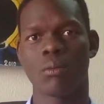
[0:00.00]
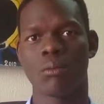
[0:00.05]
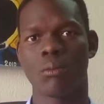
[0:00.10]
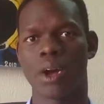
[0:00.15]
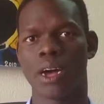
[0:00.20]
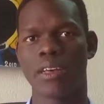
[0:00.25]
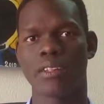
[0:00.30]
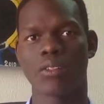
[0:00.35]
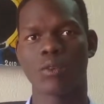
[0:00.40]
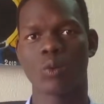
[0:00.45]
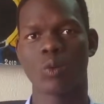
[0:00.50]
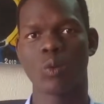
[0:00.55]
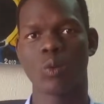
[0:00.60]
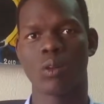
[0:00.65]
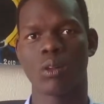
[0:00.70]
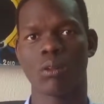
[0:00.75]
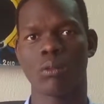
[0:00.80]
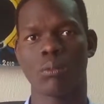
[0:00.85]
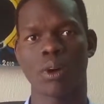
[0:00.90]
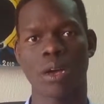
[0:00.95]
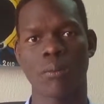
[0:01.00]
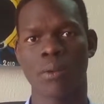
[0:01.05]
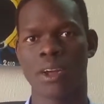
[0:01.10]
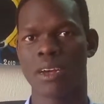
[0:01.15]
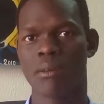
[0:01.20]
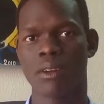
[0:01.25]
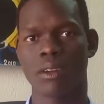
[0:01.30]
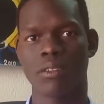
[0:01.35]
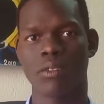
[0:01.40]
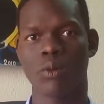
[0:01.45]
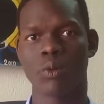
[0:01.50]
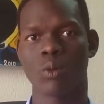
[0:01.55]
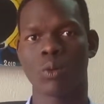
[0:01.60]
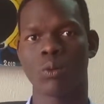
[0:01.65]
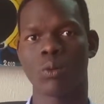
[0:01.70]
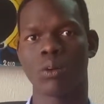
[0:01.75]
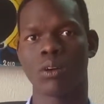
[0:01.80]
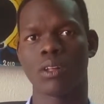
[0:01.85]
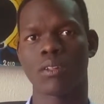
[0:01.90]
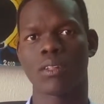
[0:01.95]
my school, my primary school
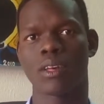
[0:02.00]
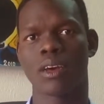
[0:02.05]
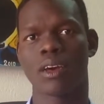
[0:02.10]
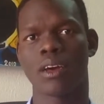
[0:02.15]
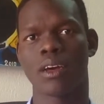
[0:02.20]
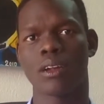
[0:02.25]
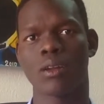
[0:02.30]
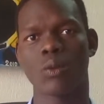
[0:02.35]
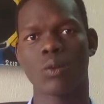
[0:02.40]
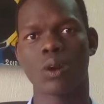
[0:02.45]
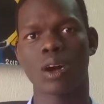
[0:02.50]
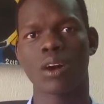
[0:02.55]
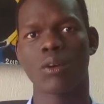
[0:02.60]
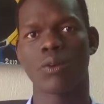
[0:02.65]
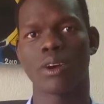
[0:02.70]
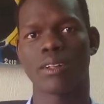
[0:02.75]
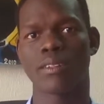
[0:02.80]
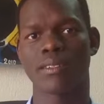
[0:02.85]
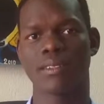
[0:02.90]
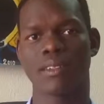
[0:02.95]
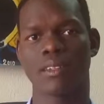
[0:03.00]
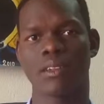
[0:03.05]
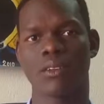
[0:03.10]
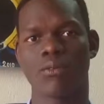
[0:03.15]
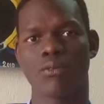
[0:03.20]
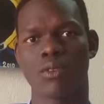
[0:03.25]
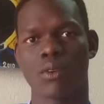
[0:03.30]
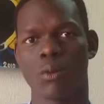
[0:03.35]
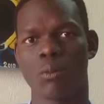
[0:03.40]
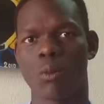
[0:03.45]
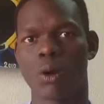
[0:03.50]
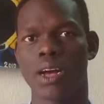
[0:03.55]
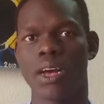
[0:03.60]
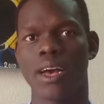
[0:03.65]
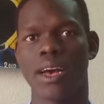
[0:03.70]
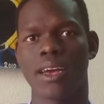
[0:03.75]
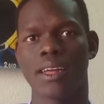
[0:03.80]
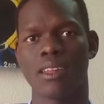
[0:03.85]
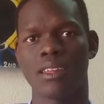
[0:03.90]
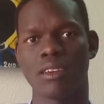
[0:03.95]
was uh, two hours from where
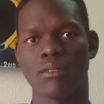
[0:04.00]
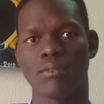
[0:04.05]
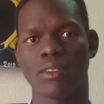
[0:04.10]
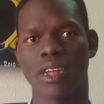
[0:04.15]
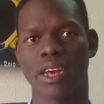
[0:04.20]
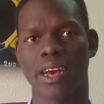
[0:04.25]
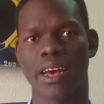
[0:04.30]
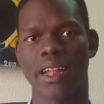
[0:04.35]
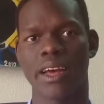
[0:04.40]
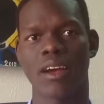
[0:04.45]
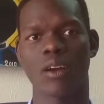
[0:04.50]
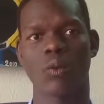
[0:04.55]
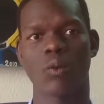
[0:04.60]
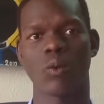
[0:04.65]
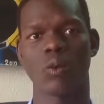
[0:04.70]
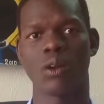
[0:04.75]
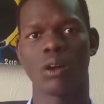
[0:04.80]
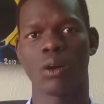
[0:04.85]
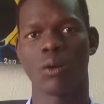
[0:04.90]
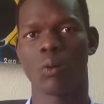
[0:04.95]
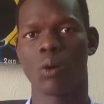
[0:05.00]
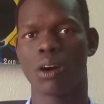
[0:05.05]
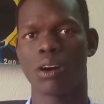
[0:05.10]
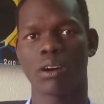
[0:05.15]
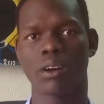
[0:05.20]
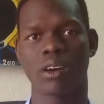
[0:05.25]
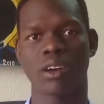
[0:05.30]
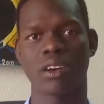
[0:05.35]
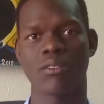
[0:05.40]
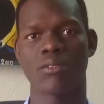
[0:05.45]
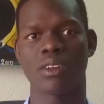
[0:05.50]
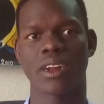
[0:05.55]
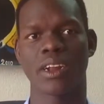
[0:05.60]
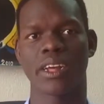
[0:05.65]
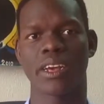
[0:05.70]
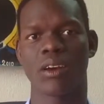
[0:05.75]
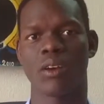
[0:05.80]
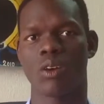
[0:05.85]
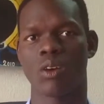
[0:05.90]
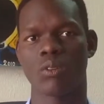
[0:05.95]
I lived and I could uh, walk every
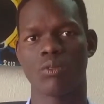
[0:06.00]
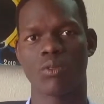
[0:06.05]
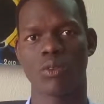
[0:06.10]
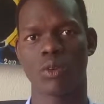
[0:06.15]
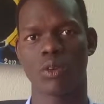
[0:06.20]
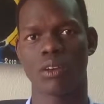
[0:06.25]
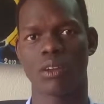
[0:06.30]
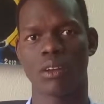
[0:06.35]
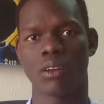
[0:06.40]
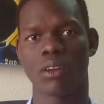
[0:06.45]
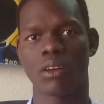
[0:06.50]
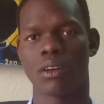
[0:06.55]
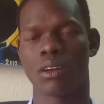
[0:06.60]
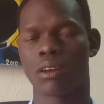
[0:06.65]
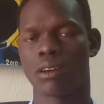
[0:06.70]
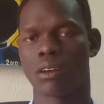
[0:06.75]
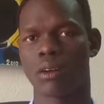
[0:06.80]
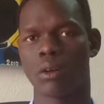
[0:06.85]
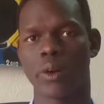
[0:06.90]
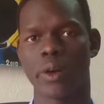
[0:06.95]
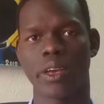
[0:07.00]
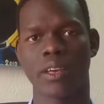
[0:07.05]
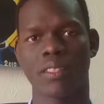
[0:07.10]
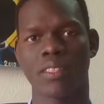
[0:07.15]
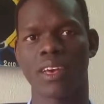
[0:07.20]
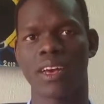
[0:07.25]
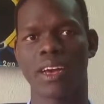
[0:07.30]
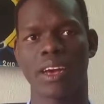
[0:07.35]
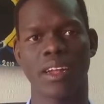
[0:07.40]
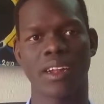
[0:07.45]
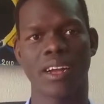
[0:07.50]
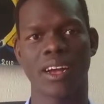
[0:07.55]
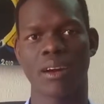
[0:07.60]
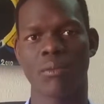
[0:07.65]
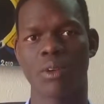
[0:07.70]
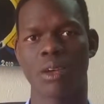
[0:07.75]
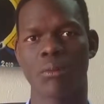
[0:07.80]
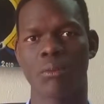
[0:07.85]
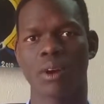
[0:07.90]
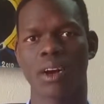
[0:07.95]
day on foot, going there and
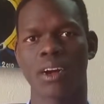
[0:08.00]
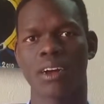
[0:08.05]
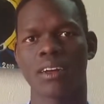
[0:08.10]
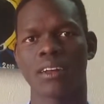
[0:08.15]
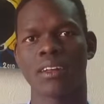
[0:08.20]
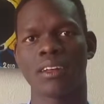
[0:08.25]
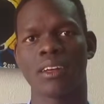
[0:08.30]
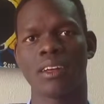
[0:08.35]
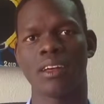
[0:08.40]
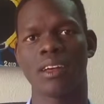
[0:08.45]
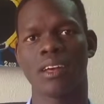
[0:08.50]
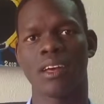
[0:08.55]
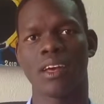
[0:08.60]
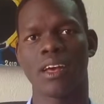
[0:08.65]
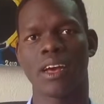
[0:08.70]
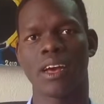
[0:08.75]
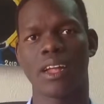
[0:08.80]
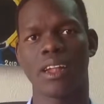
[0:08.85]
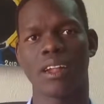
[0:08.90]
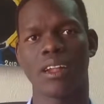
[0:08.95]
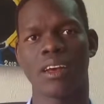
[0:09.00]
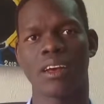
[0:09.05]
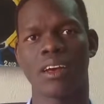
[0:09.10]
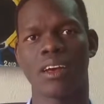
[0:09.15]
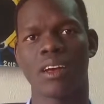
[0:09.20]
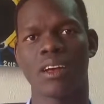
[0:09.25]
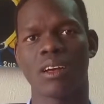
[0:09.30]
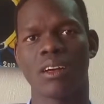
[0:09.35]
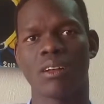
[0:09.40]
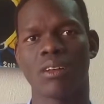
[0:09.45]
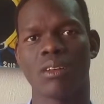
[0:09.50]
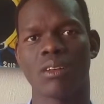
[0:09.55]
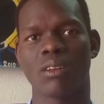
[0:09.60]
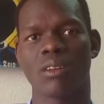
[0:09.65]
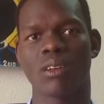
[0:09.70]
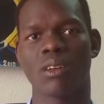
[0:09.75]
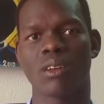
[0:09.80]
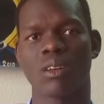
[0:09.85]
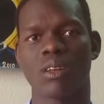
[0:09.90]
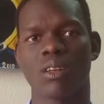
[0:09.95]
coming back. And uh,
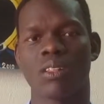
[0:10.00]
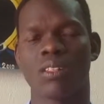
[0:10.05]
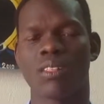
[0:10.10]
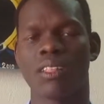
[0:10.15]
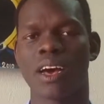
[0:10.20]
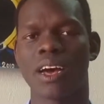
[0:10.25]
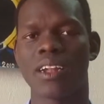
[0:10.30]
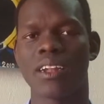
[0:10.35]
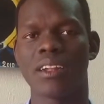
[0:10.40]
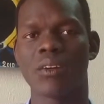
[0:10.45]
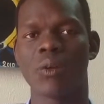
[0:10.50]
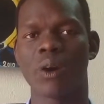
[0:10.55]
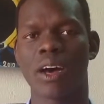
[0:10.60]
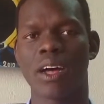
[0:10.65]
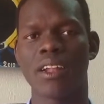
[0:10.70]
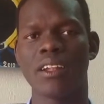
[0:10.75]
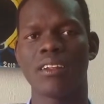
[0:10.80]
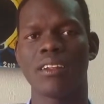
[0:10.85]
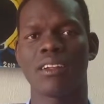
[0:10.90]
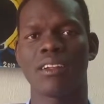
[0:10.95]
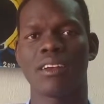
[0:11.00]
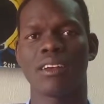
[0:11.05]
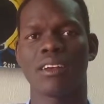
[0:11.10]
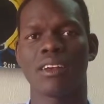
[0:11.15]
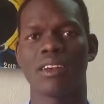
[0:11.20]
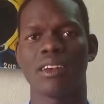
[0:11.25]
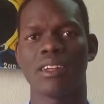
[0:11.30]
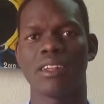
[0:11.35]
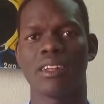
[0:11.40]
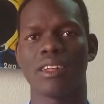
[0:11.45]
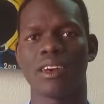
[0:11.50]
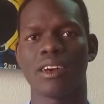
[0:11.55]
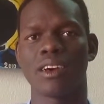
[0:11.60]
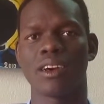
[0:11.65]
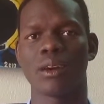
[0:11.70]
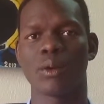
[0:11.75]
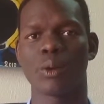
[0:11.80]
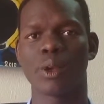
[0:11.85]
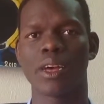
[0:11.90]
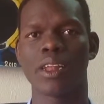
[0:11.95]
that one, it
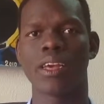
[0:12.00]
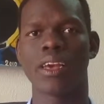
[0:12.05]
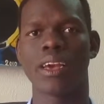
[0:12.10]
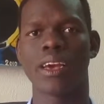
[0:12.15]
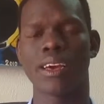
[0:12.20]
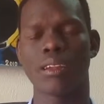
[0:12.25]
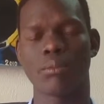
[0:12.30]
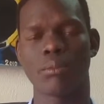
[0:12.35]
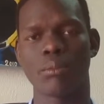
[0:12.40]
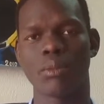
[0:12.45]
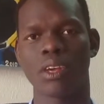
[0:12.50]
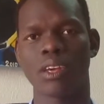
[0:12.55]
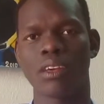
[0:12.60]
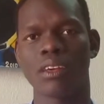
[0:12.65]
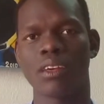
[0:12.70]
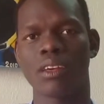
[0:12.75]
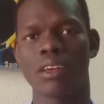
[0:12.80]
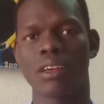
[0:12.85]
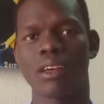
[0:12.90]
uh, really helped me